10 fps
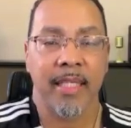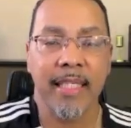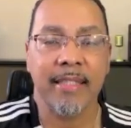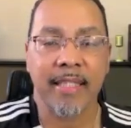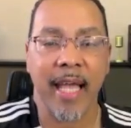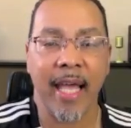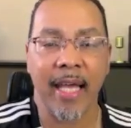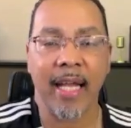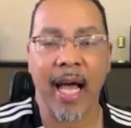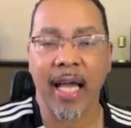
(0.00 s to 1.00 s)
He
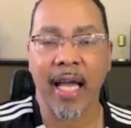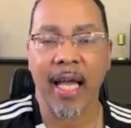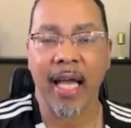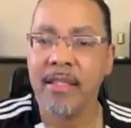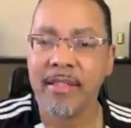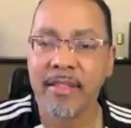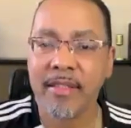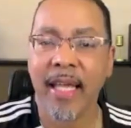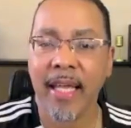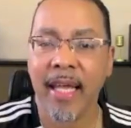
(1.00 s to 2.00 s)
said, I
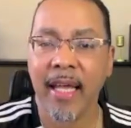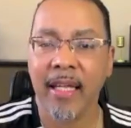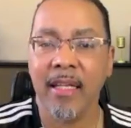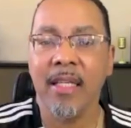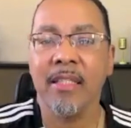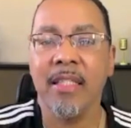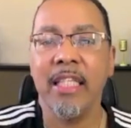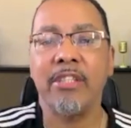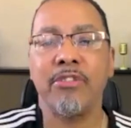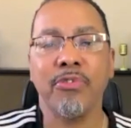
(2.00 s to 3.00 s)
understand
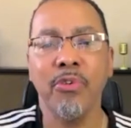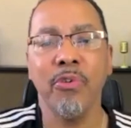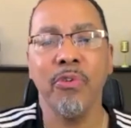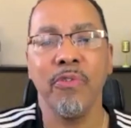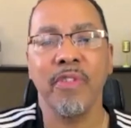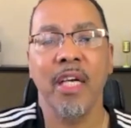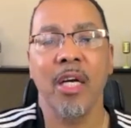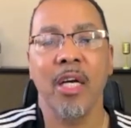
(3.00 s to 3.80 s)
these truths,